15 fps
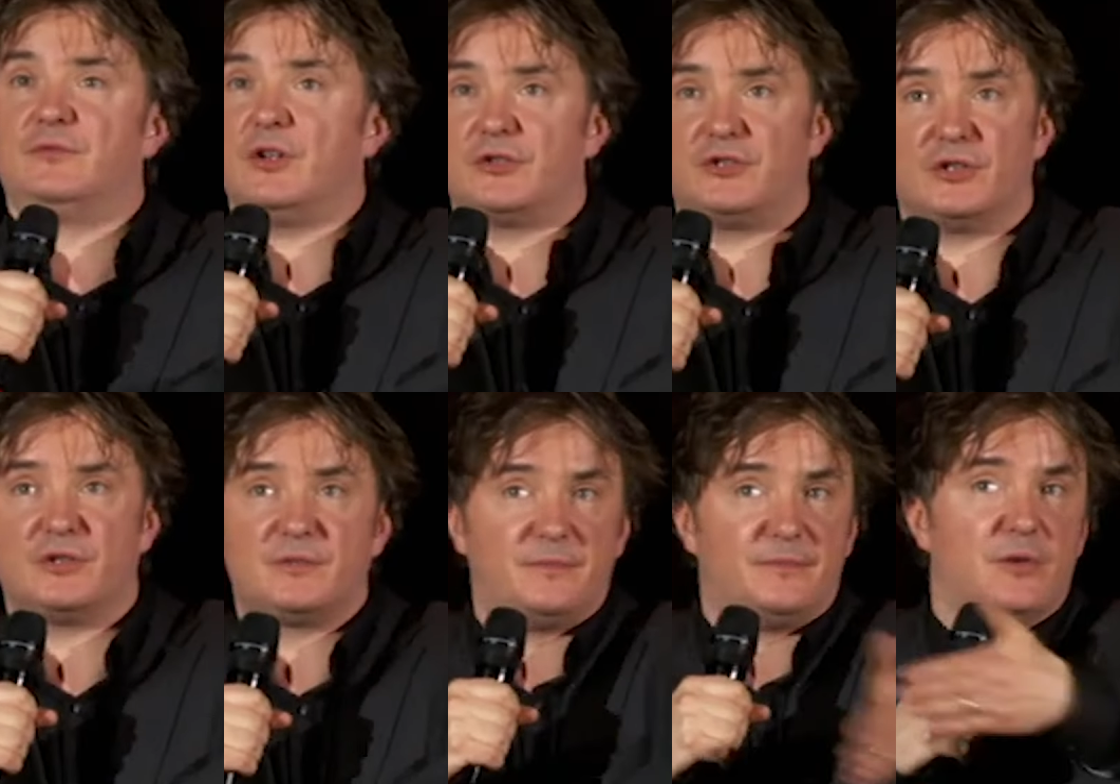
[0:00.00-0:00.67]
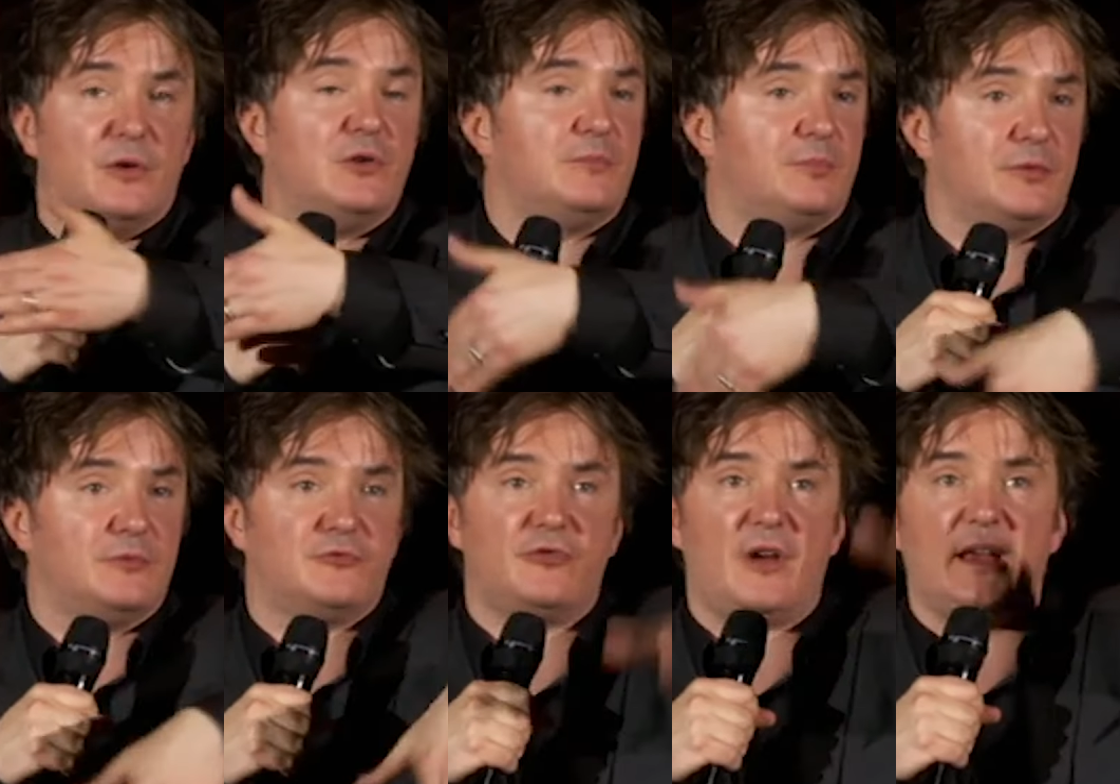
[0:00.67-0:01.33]
not just food,
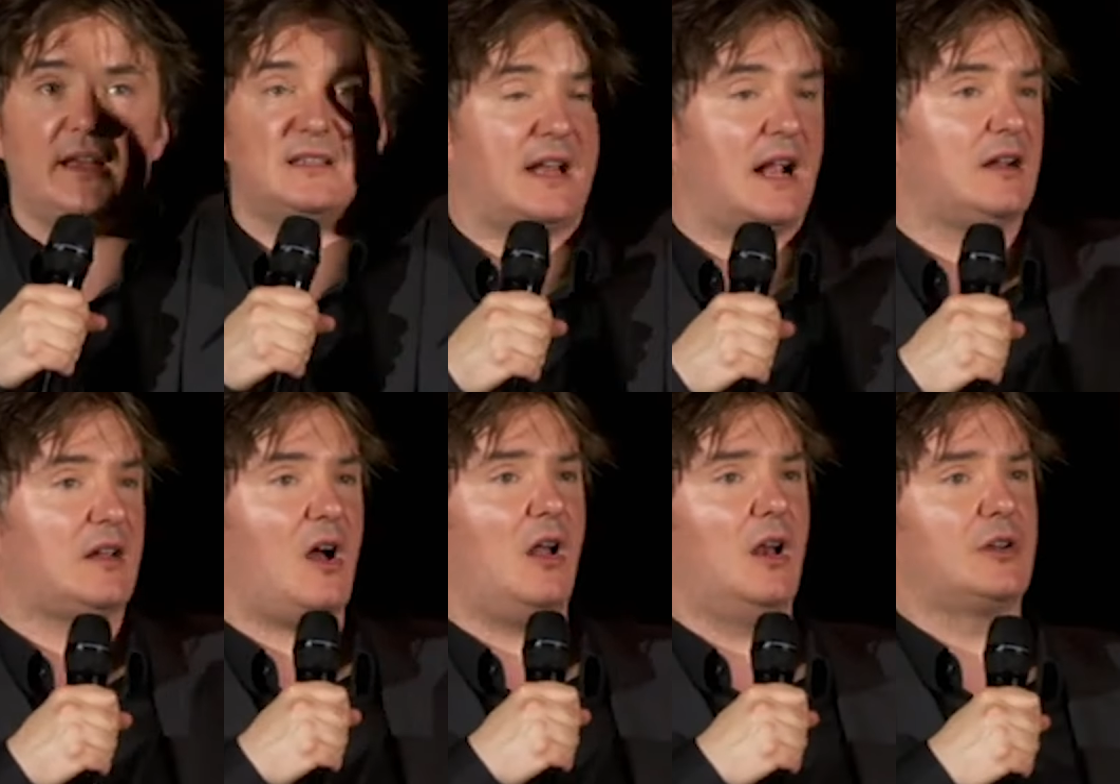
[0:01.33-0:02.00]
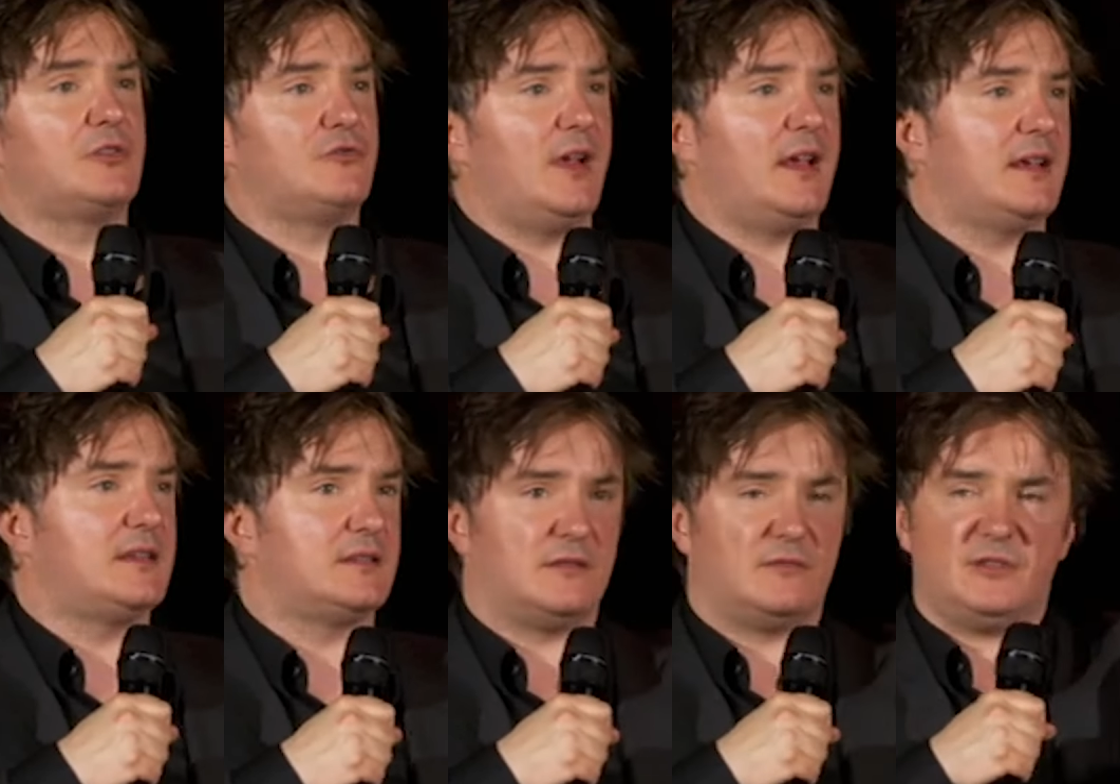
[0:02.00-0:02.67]
but drinks and alcoholic
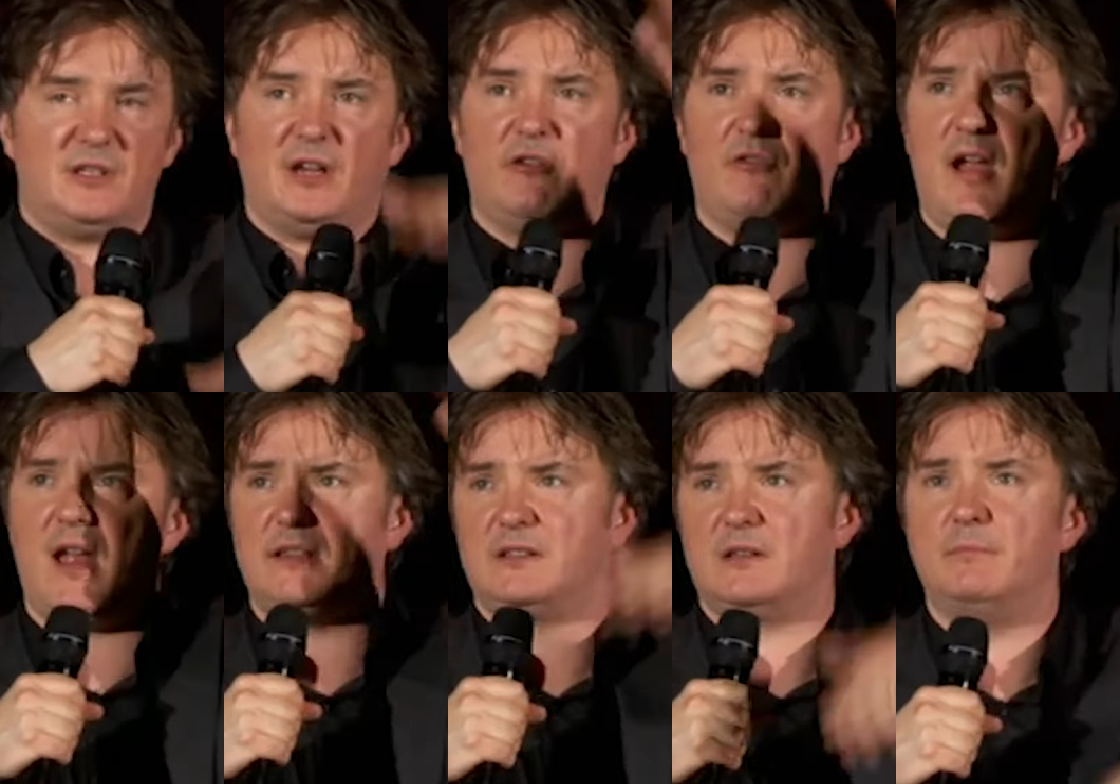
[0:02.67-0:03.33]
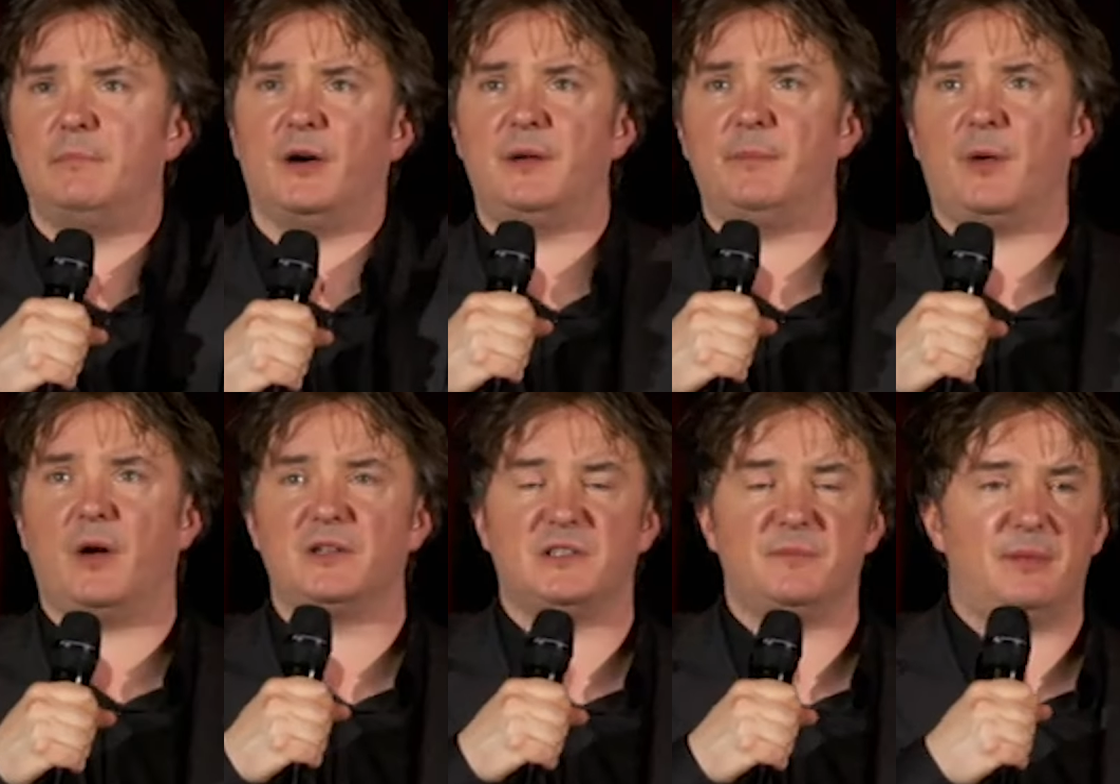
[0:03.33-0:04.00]
drinks and cigarettes and body
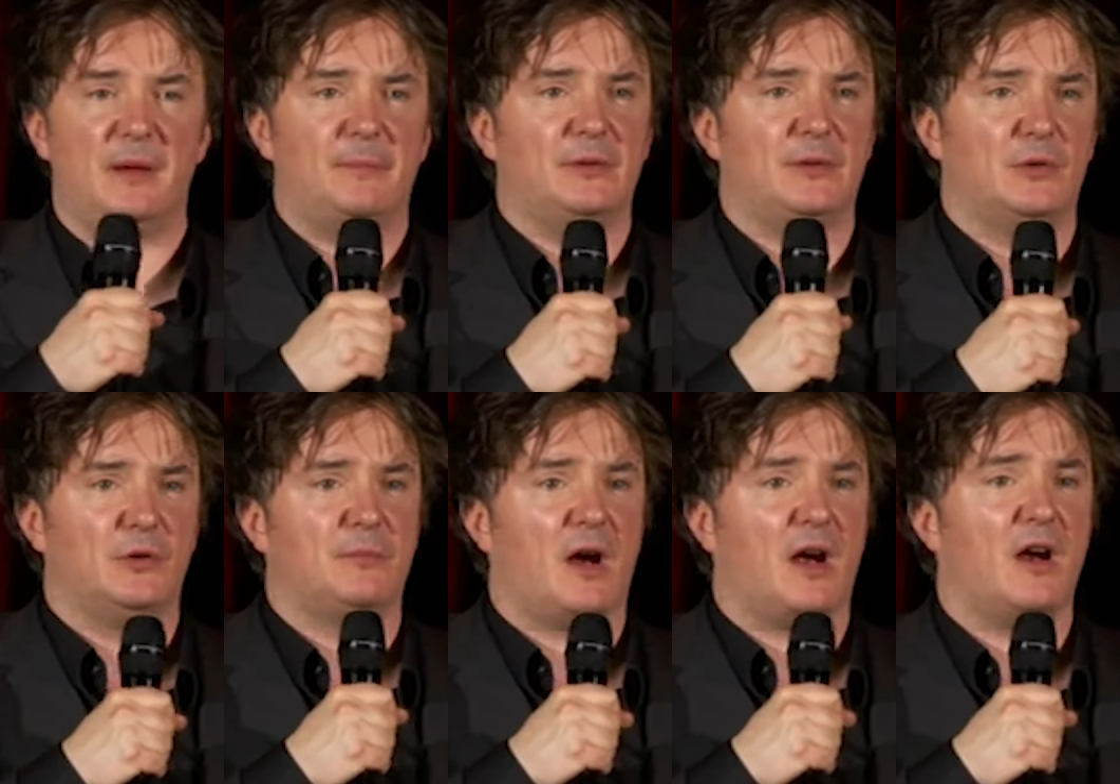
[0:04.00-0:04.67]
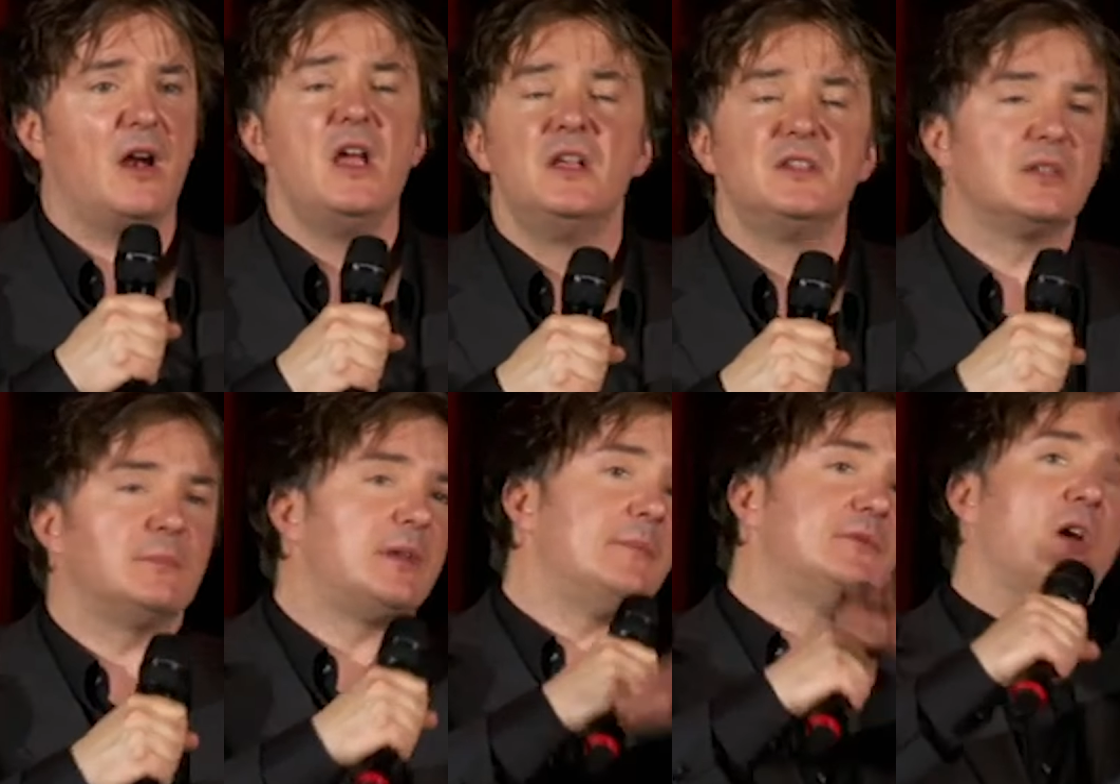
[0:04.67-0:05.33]
parts of people you admire,
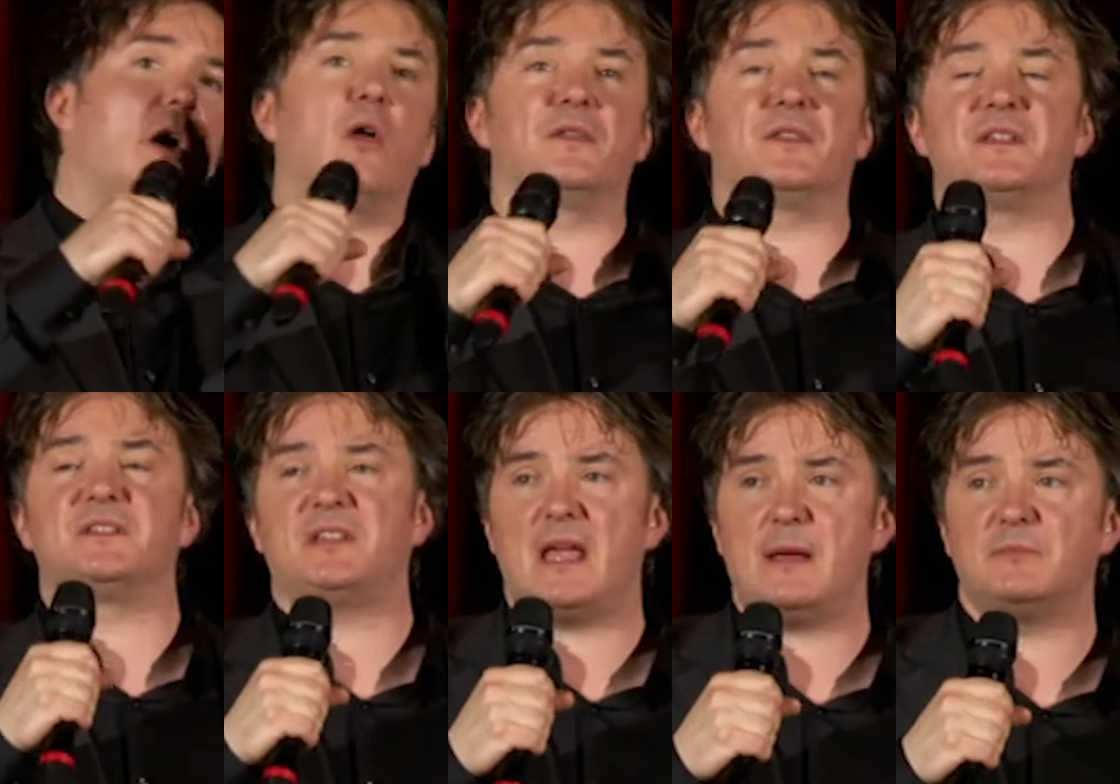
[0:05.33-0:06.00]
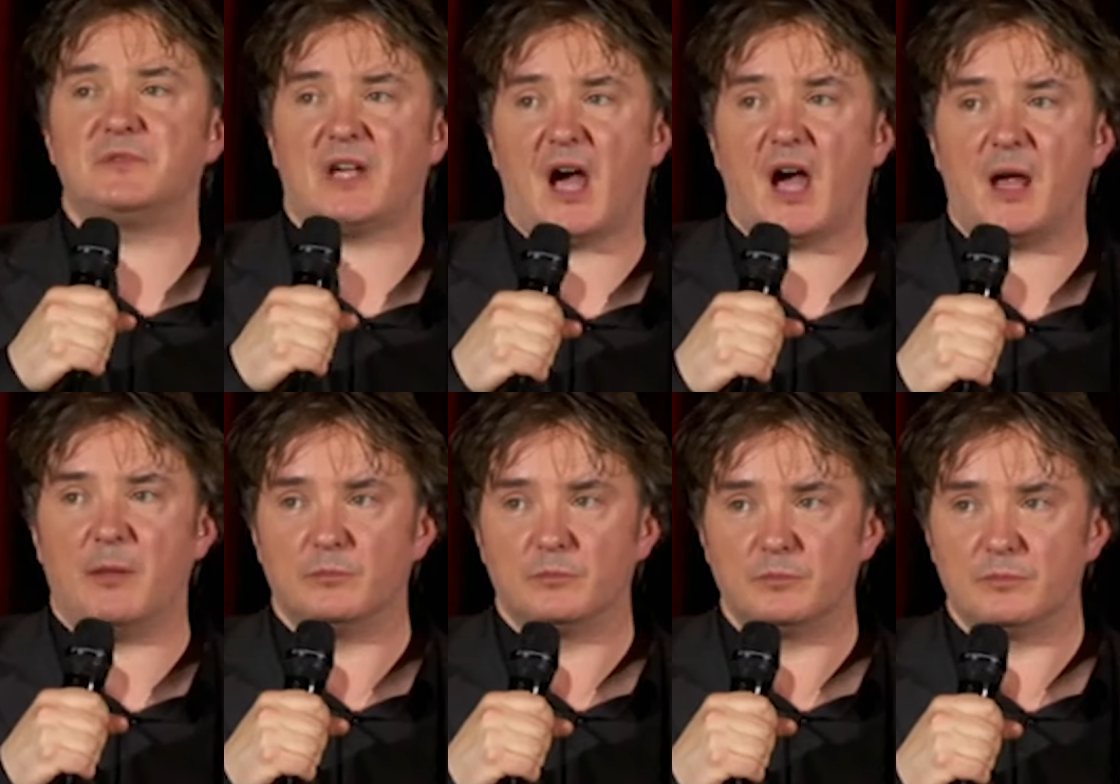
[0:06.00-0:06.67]
sometimes all at the same
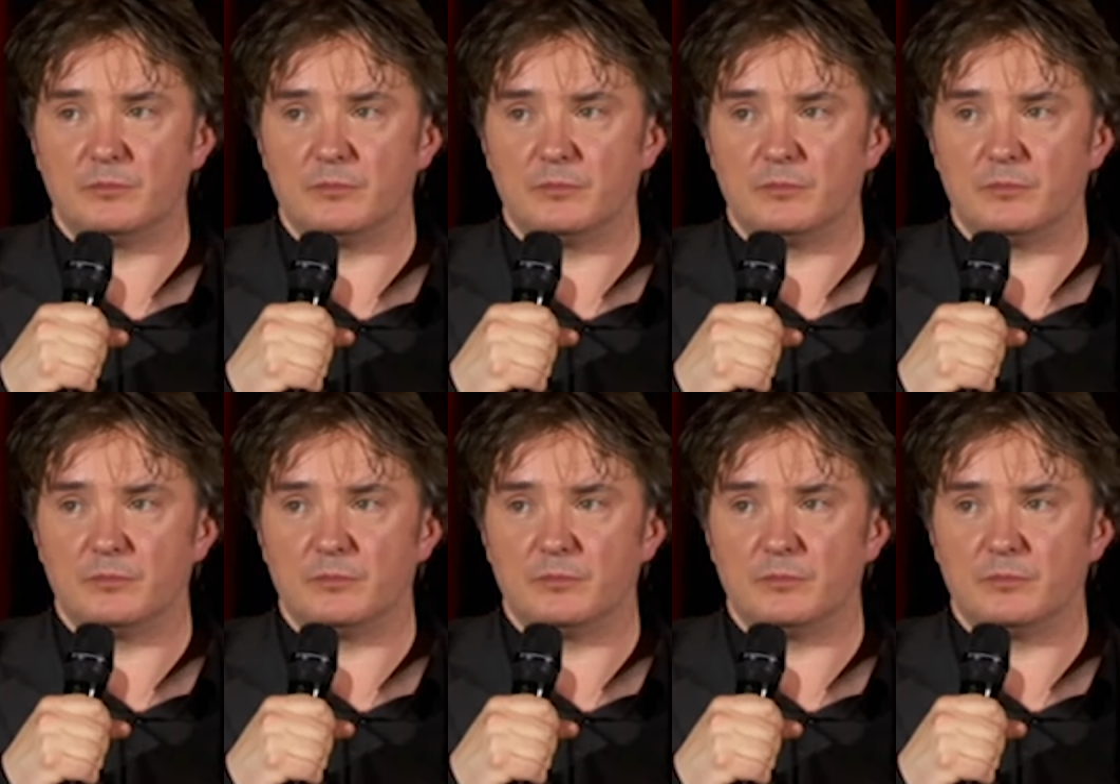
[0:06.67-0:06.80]
time.